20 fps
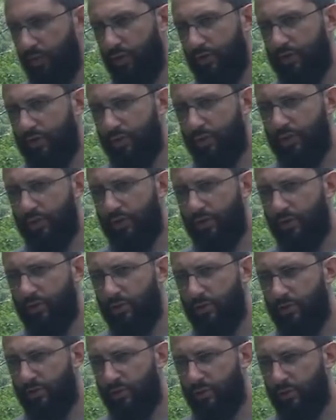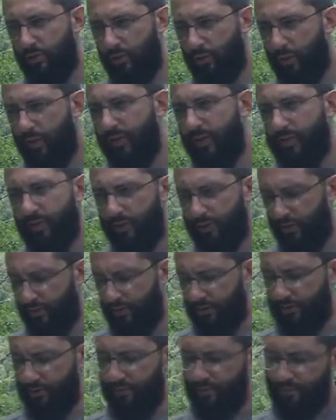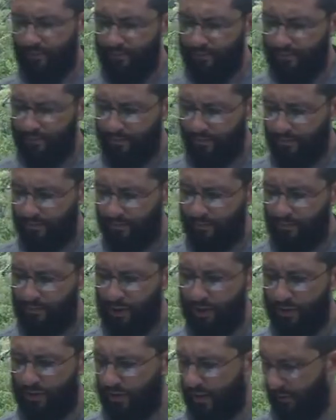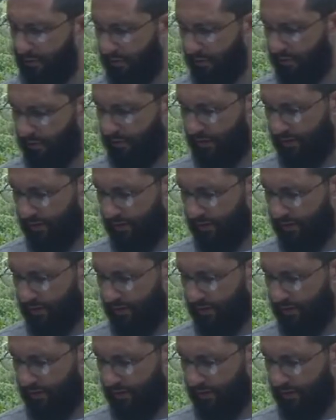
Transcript: then what should we do when we're witnessing to them? Mark chapter